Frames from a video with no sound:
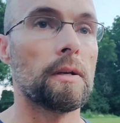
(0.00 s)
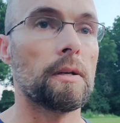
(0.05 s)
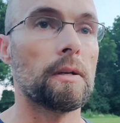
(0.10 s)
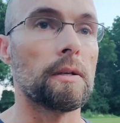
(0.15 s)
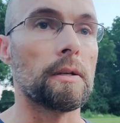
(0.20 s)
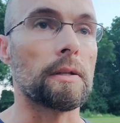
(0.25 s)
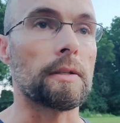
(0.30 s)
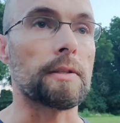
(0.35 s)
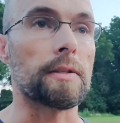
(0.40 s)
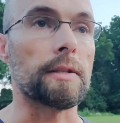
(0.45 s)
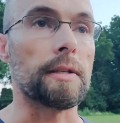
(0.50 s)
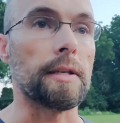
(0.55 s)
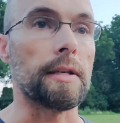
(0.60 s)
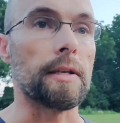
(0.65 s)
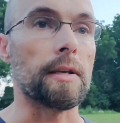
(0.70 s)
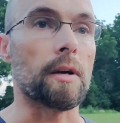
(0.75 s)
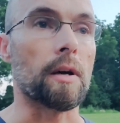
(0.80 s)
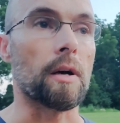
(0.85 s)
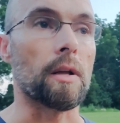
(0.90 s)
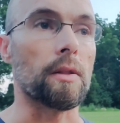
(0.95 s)
let's see,
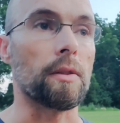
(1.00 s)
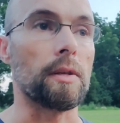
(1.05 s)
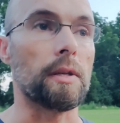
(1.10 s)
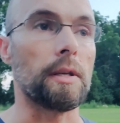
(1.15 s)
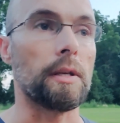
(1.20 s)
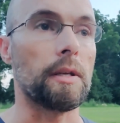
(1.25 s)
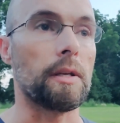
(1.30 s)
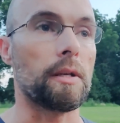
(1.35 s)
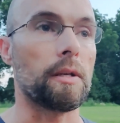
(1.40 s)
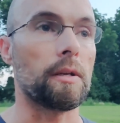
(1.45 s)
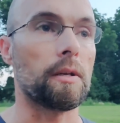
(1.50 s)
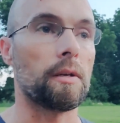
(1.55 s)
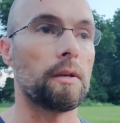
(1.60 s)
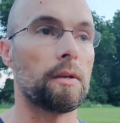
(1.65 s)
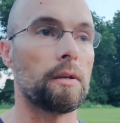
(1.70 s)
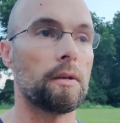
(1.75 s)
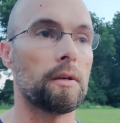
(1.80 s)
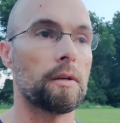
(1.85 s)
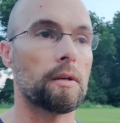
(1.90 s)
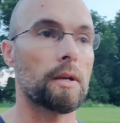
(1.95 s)
on the
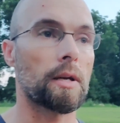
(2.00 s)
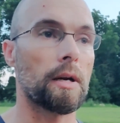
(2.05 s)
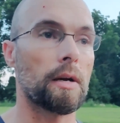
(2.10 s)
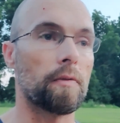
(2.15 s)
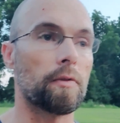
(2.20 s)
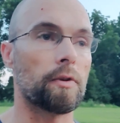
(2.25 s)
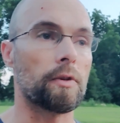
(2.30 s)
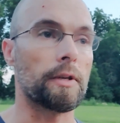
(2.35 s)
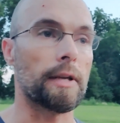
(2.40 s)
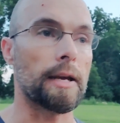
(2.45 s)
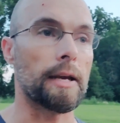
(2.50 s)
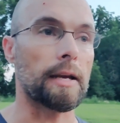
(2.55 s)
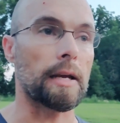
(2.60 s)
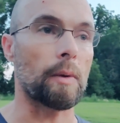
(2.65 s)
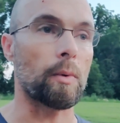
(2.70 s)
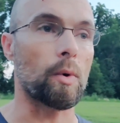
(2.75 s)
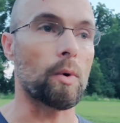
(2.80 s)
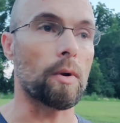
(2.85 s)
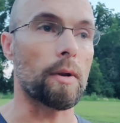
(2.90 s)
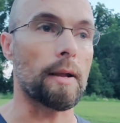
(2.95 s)
covered deck I
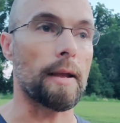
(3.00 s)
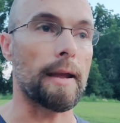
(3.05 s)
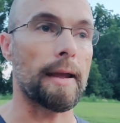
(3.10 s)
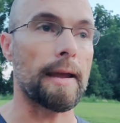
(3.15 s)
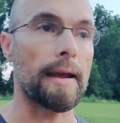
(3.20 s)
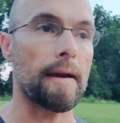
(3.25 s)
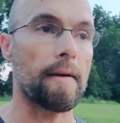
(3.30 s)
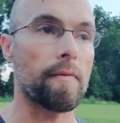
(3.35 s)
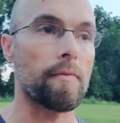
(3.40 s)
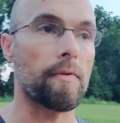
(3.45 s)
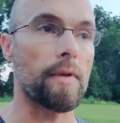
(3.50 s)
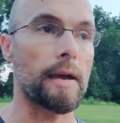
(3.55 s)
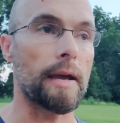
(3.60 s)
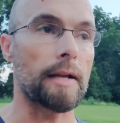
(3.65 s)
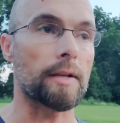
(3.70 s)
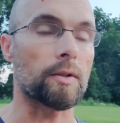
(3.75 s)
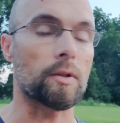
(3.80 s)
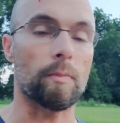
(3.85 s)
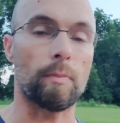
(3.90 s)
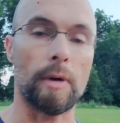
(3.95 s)
won't have
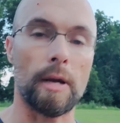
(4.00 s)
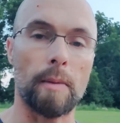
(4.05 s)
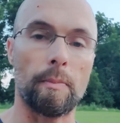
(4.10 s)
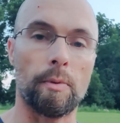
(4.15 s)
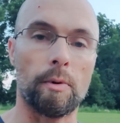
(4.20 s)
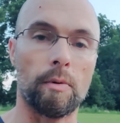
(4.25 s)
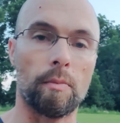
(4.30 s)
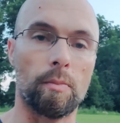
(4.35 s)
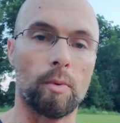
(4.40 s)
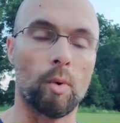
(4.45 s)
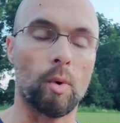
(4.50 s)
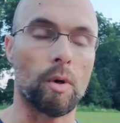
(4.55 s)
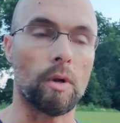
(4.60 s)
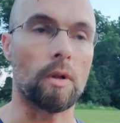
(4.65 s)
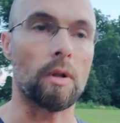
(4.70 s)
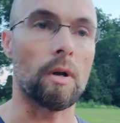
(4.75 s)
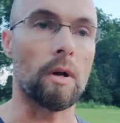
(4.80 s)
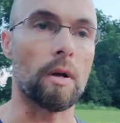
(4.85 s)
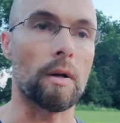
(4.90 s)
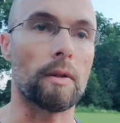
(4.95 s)
that, so I'll probably put a board
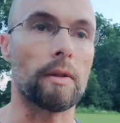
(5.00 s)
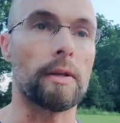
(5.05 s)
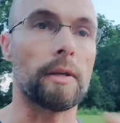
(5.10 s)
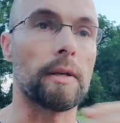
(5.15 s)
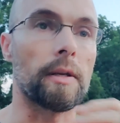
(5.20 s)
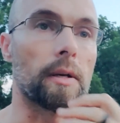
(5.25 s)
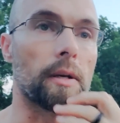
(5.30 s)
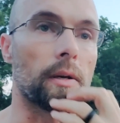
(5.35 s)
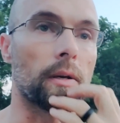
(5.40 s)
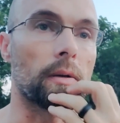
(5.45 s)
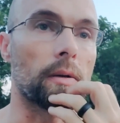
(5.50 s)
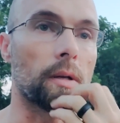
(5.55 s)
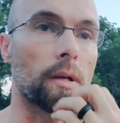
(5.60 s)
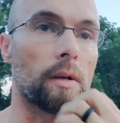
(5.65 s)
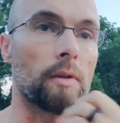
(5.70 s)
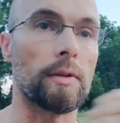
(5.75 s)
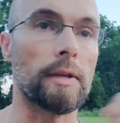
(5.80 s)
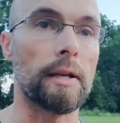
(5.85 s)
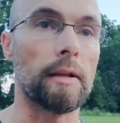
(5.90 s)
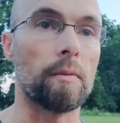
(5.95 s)
along the
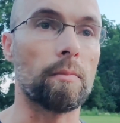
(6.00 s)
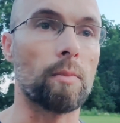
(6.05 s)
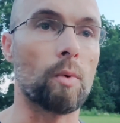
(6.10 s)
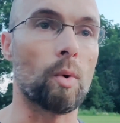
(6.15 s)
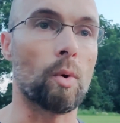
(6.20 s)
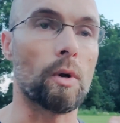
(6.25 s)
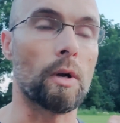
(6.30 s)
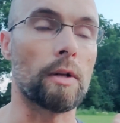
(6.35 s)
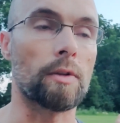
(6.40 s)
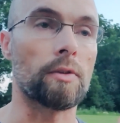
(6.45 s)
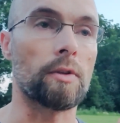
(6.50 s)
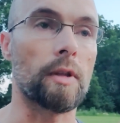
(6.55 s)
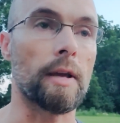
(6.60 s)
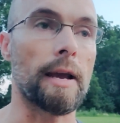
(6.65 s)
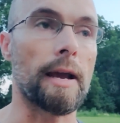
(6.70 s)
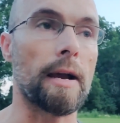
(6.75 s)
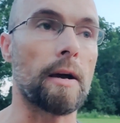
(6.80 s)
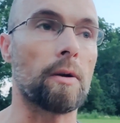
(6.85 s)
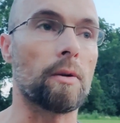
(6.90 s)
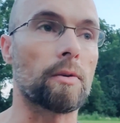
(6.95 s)
nail a board onto the
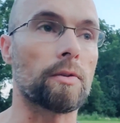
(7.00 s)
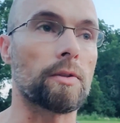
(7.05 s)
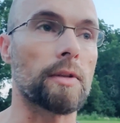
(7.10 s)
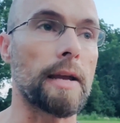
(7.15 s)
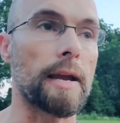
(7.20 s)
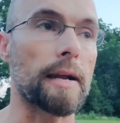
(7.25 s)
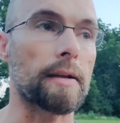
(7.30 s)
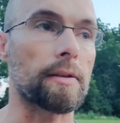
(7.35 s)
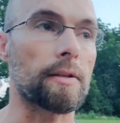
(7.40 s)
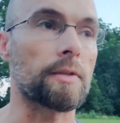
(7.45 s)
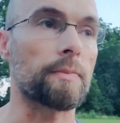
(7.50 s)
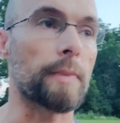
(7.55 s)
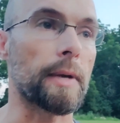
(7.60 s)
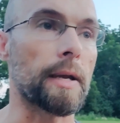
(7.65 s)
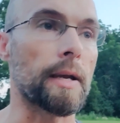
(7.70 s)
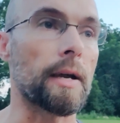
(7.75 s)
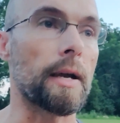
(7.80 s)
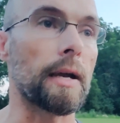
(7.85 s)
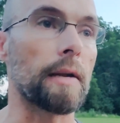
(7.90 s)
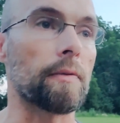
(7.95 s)
house to act as my
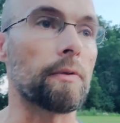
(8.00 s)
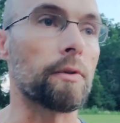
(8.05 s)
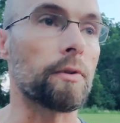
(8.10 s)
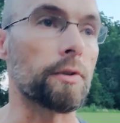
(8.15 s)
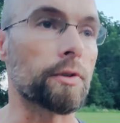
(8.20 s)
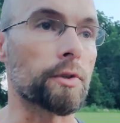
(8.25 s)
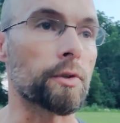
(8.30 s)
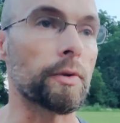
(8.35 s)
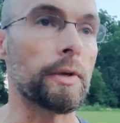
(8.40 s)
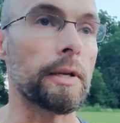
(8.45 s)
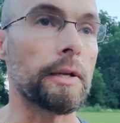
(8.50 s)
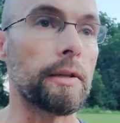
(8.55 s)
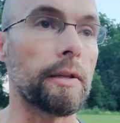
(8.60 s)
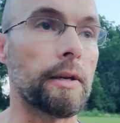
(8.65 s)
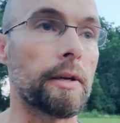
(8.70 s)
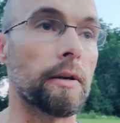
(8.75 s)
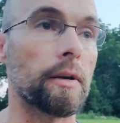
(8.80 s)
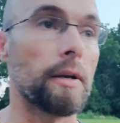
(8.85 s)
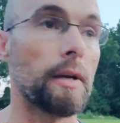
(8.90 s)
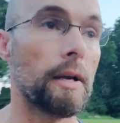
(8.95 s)
guide for the screed
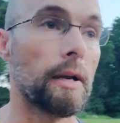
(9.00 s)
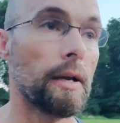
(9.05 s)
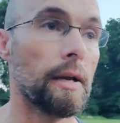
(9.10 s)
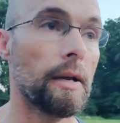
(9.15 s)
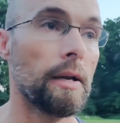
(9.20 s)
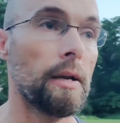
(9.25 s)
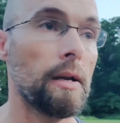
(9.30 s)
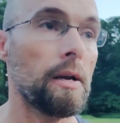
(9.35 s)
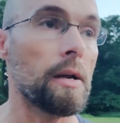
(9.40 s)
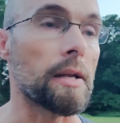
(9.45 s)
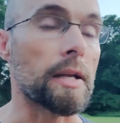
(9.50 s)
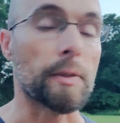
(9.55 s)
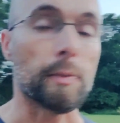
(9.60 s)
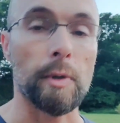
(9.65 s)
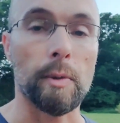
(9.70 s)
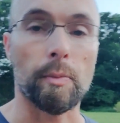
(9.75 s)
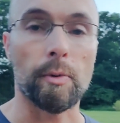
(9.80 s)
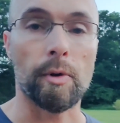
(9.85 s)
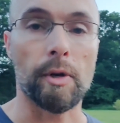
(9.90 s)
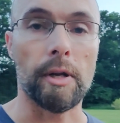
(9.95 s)
there. And that should
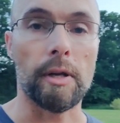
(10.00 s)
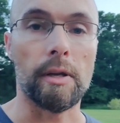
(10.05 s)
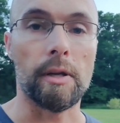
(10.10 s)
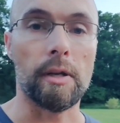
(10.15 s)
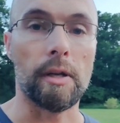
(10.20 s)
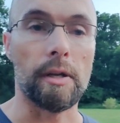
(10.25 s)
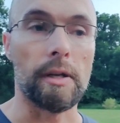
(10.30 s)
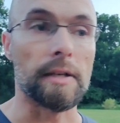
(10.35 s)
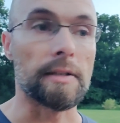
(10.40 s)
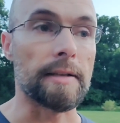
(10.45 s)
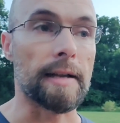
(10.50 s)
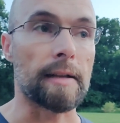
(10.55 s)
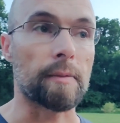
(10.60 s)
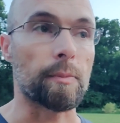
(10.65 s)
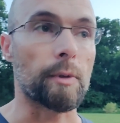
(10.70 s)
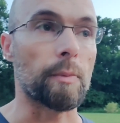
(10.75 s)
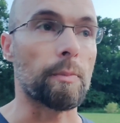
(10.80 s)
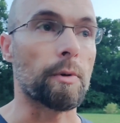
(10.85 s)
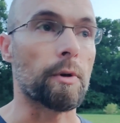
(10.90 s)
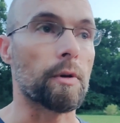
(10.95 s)
be pretty good. It doesn't have to
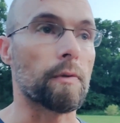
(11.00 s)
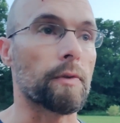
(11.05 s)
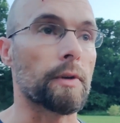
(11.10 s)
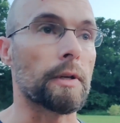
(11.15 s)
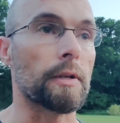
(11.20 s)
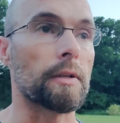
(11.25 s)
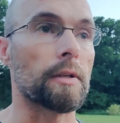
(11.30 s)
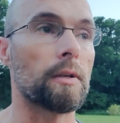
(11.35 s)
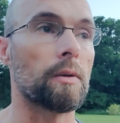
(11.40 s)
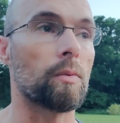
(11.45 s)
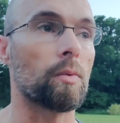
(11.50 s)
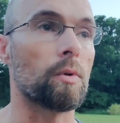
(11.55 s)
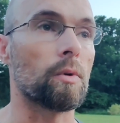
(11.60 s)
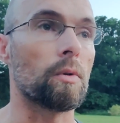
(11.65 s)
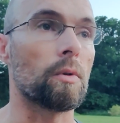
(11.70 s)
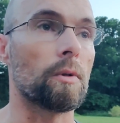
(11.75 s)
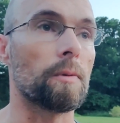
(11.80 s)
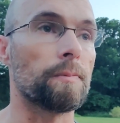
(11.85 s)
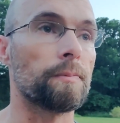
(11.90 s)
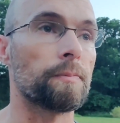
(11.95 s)
be perfect.
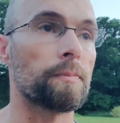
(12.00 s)
We'll,